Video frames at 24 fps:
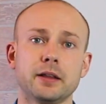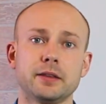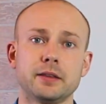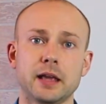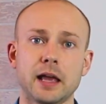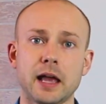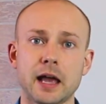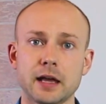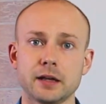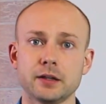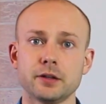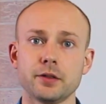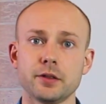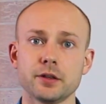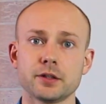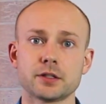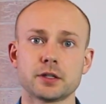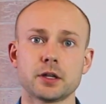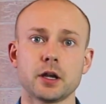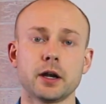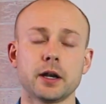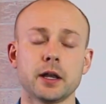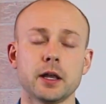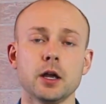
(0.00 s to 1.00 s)
at the end of the
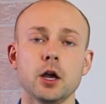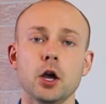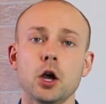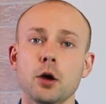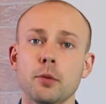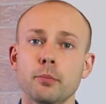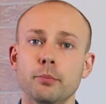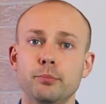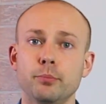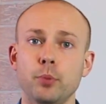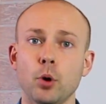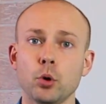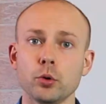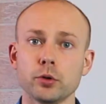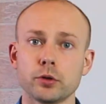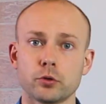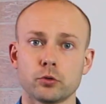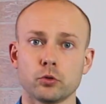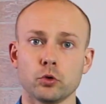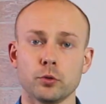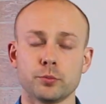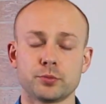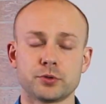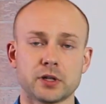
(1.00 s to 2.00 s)
study both
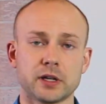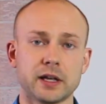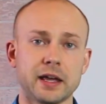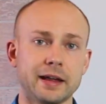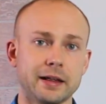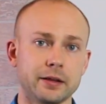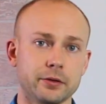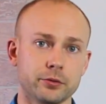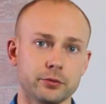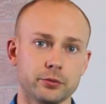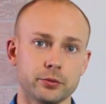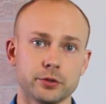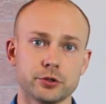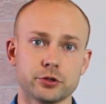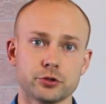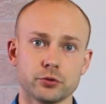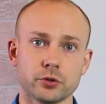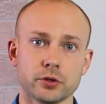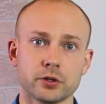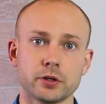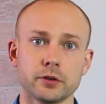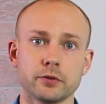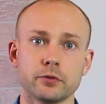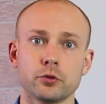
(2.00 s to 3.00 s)
groups, the calorie
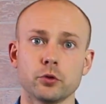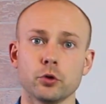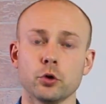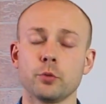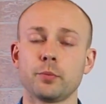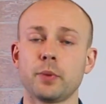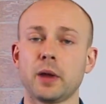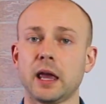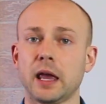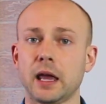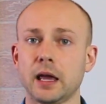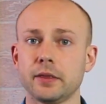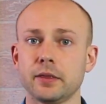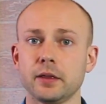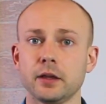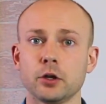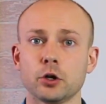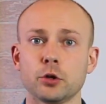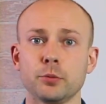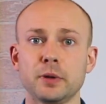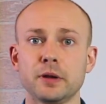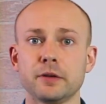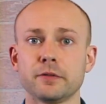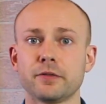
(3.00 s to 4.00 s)
restrictive group and the
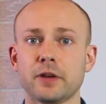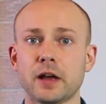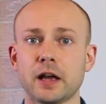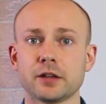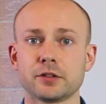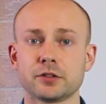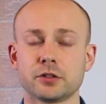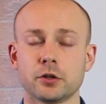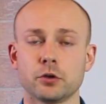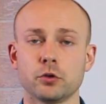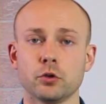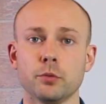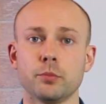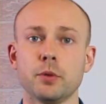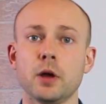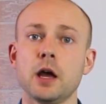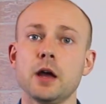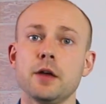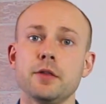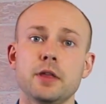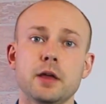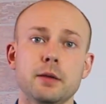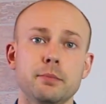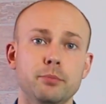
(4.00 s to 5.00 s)
intermittent fasting group,
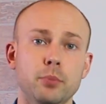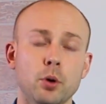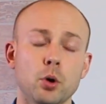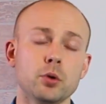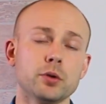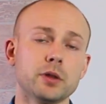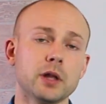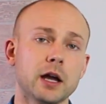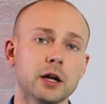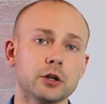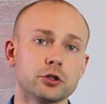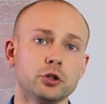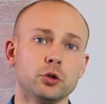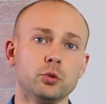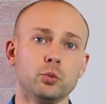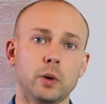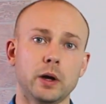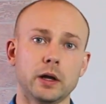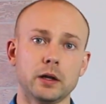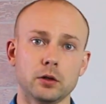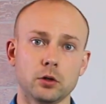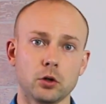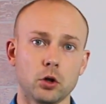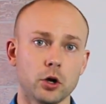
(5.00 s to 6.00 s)
they both actually
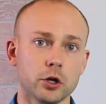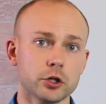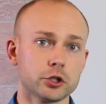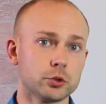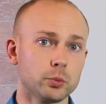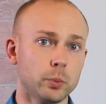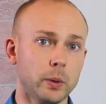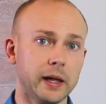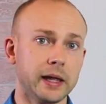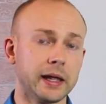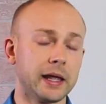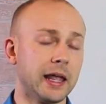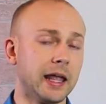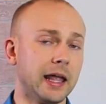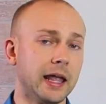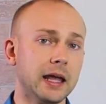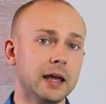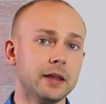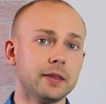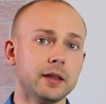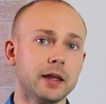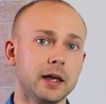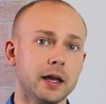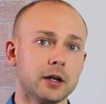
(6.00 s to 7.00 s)
went and lost weight
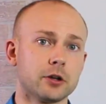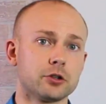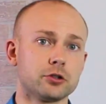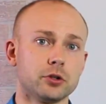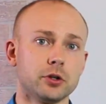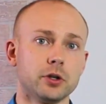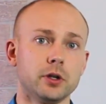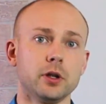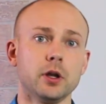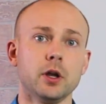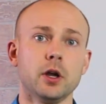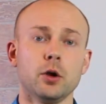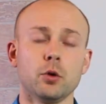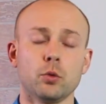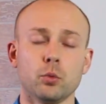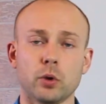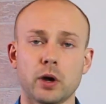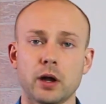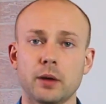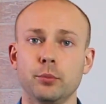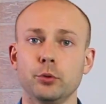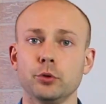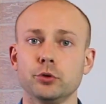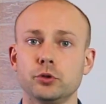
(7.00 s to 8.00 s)
and they actually
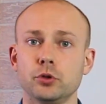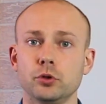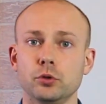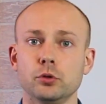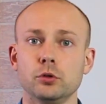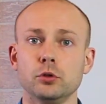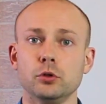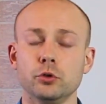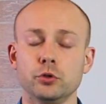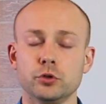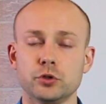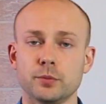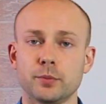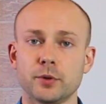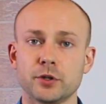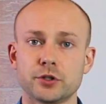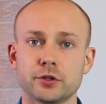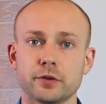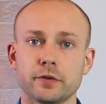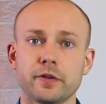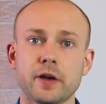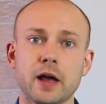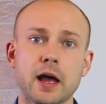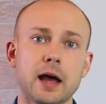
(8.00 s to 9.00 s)
were able to lose a
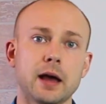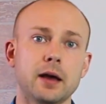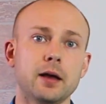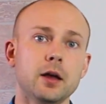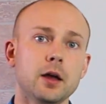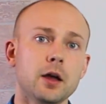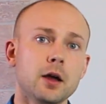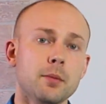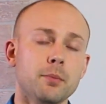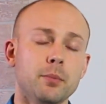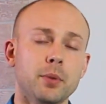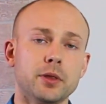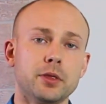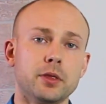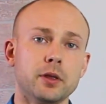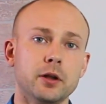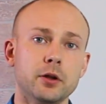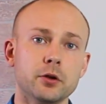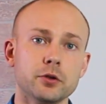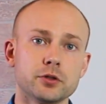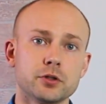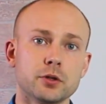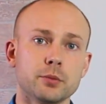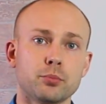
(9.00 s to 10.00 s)
bunch of fat. But the,
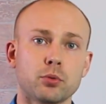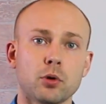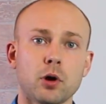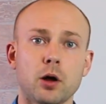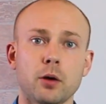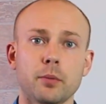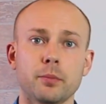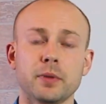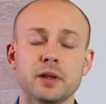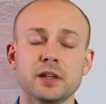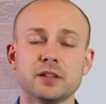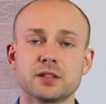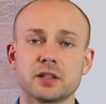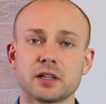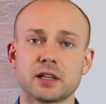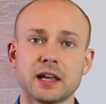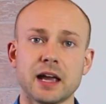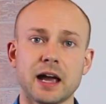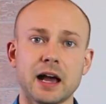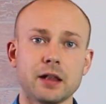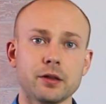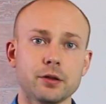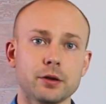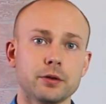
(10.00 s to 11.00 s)
here's the problem, is the
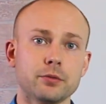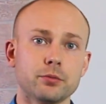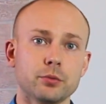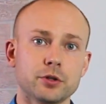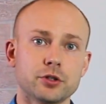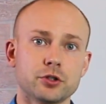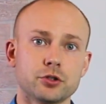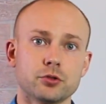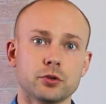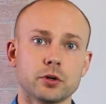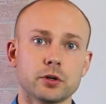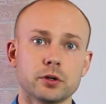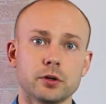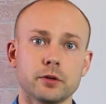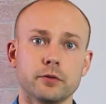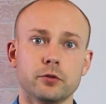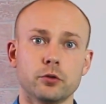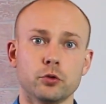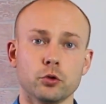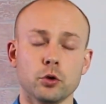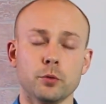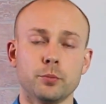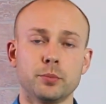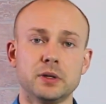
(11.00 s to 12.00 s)
calorie restrictive
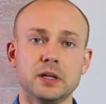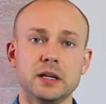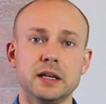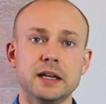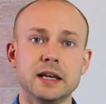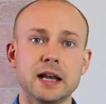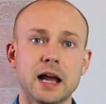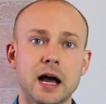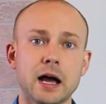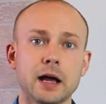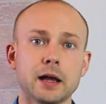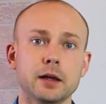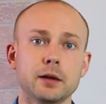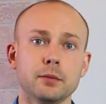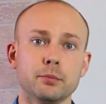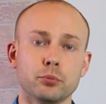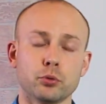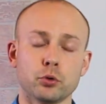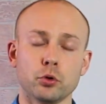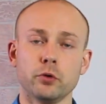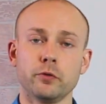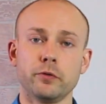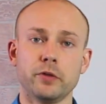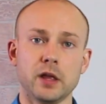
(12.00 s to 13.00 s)
group did not
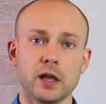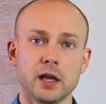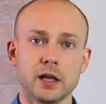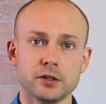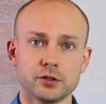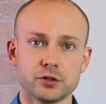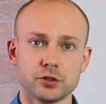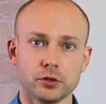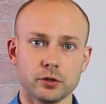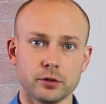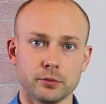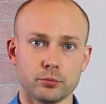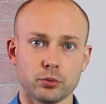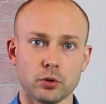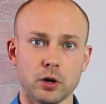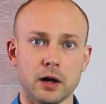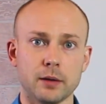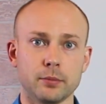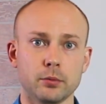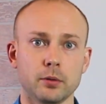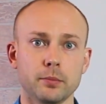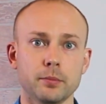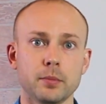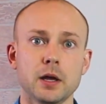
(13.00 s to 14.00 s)
improve the insulin
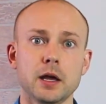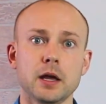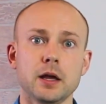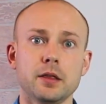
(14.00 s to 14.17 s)
problem.